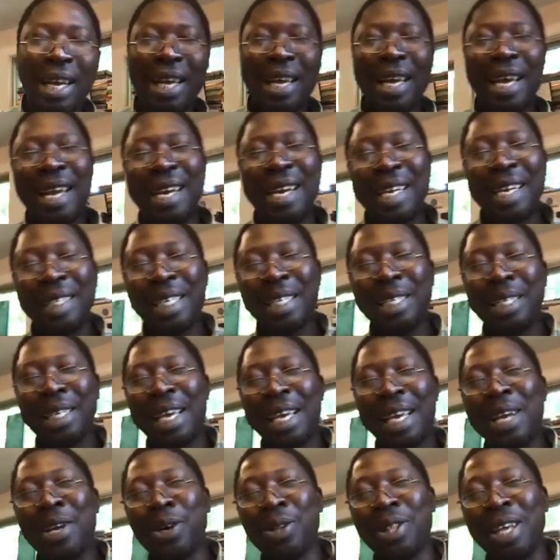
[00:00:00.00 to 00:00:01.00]
And this is
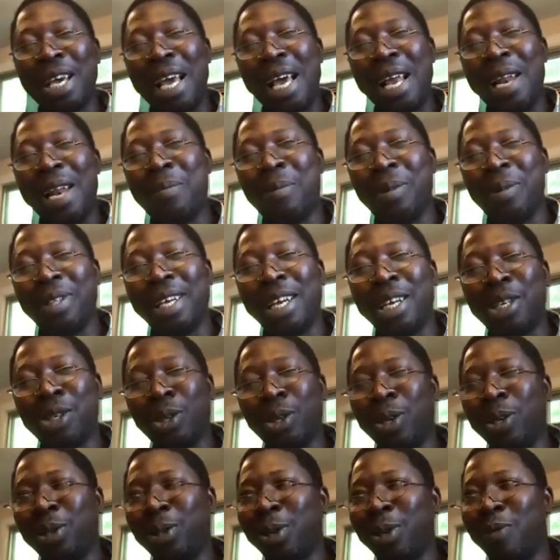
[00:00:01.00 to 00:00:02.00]
another element that is
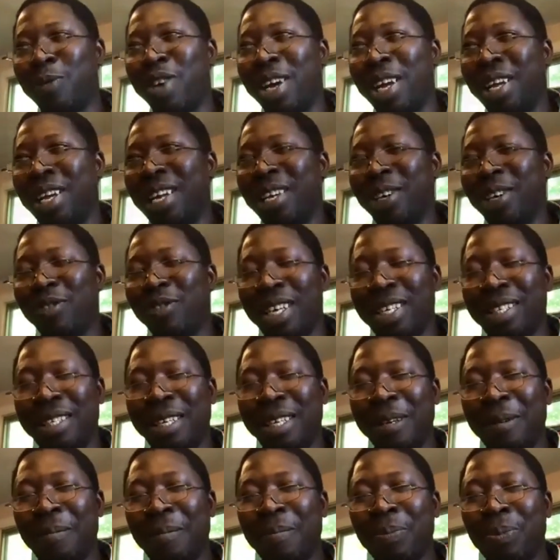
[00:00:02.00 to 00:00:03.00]
also very
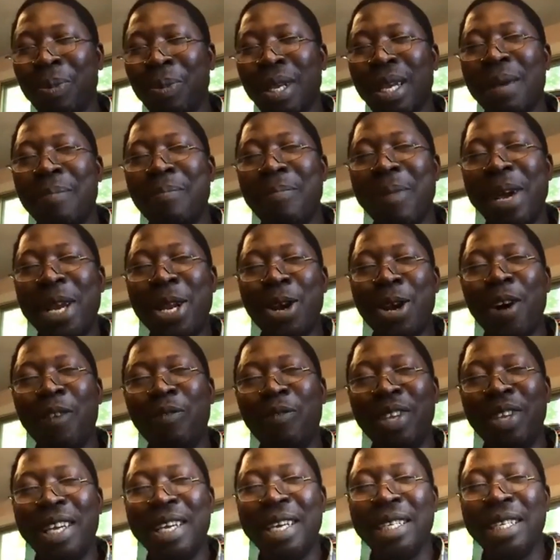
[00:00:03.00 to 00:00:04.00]
interesting. Many of
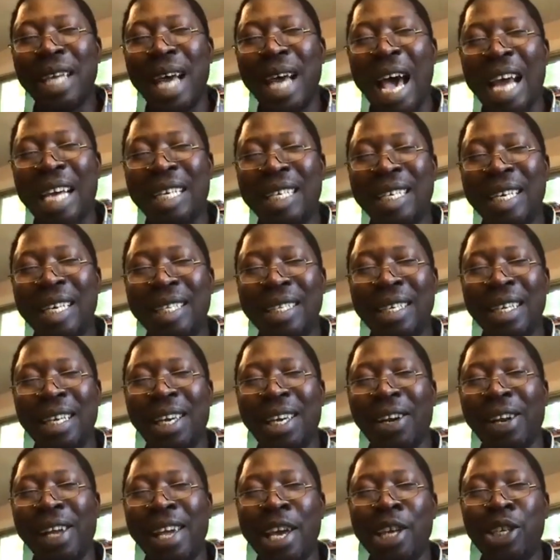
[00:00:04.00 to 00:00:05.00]
these artistic
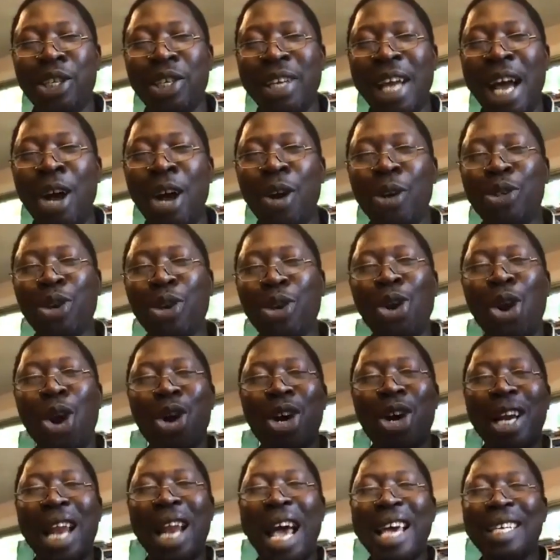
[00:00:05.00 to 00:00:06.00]
creations are also
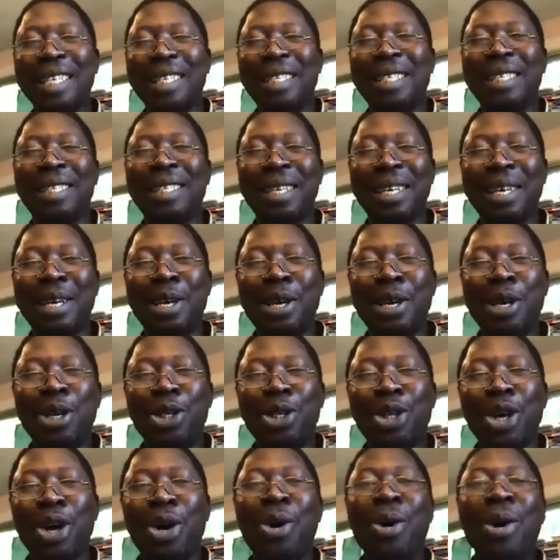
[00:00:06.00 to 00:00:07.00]
localized.
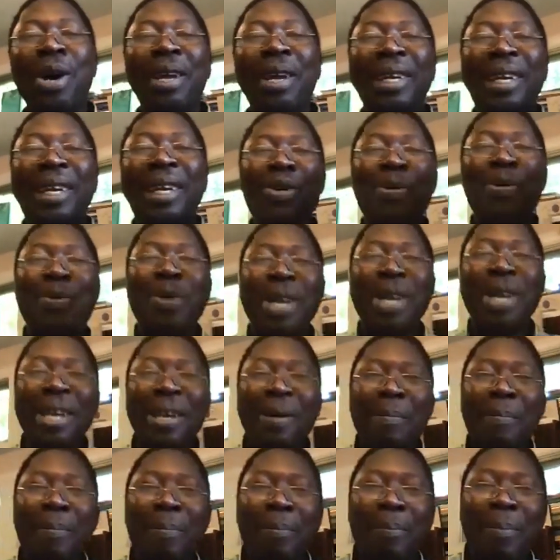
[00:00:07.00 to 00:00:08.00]
So there will be
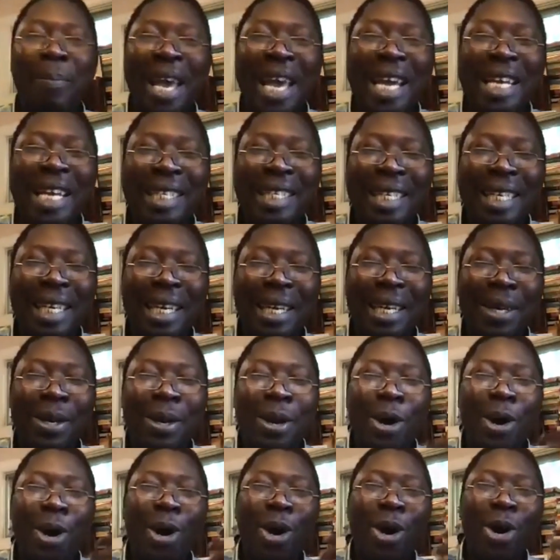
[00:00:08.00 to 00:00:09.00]
painting
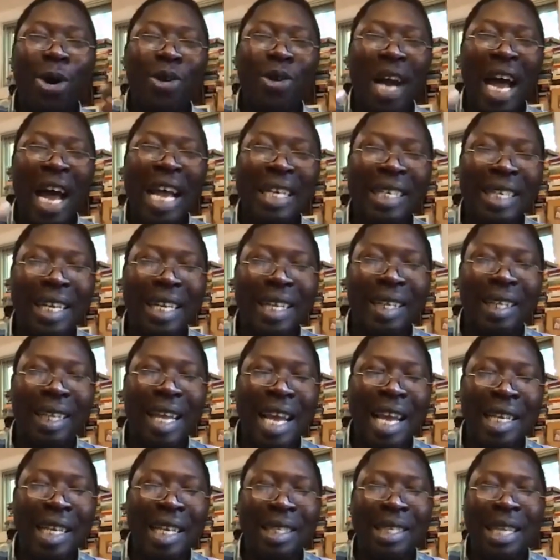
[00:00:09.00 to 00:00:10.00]
or writing
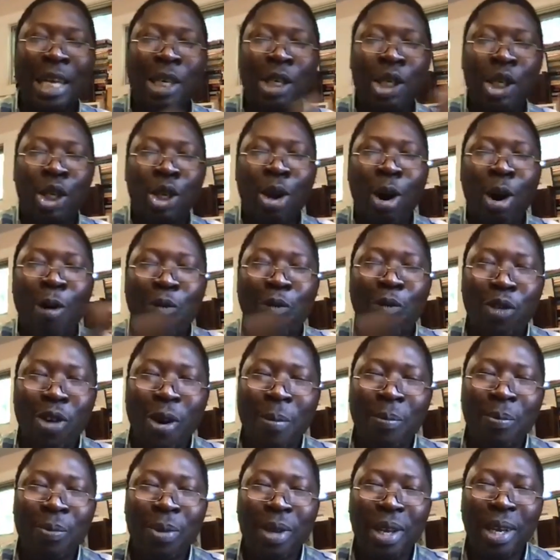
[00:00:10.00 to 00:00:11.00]
things that draw
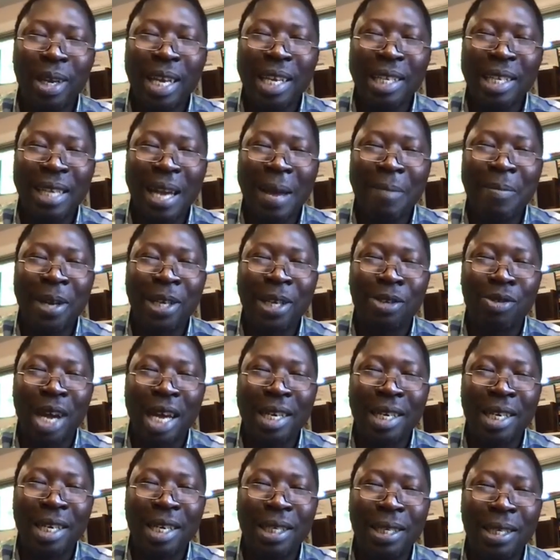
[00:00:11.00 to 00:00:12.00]
from Islamic
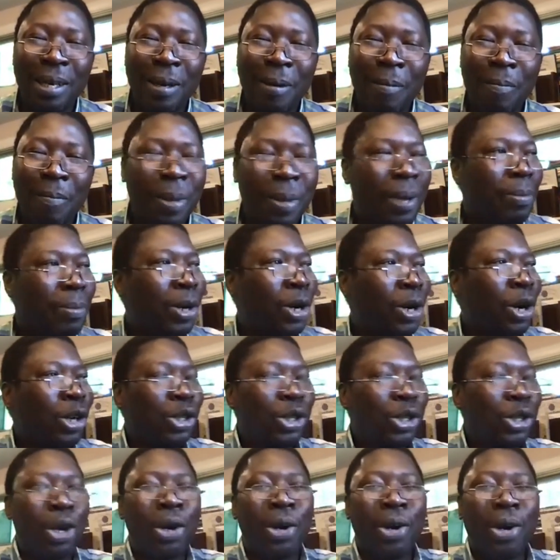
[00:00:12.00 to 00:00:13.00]
tradition, but
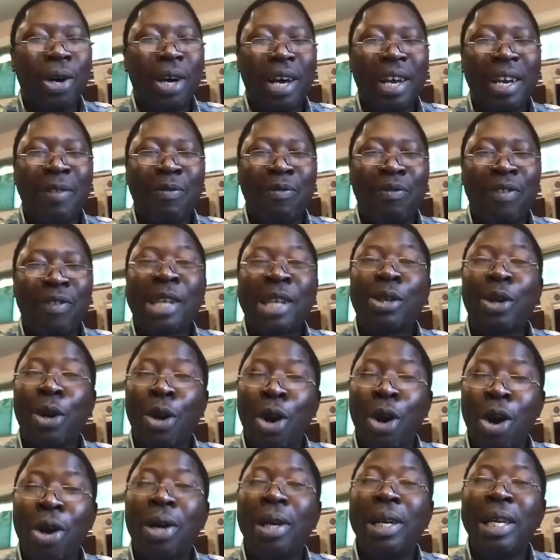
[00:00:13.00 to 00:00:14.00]
also reflects
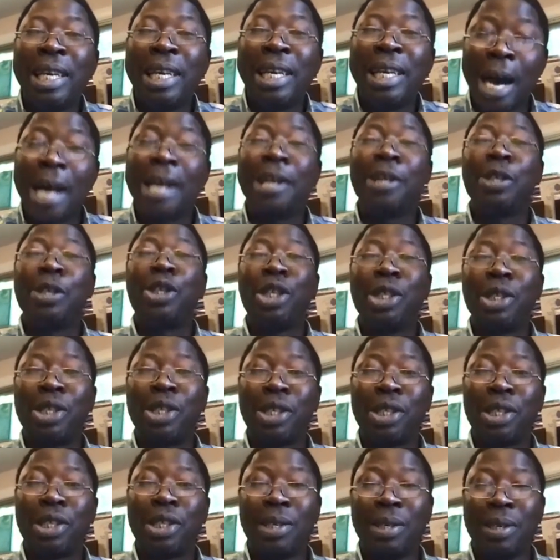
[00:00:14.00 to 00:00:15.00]
local
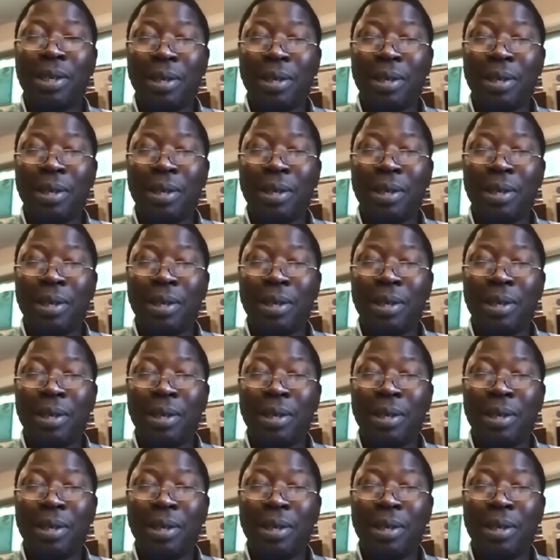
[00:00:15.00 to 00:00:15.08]
ecologies.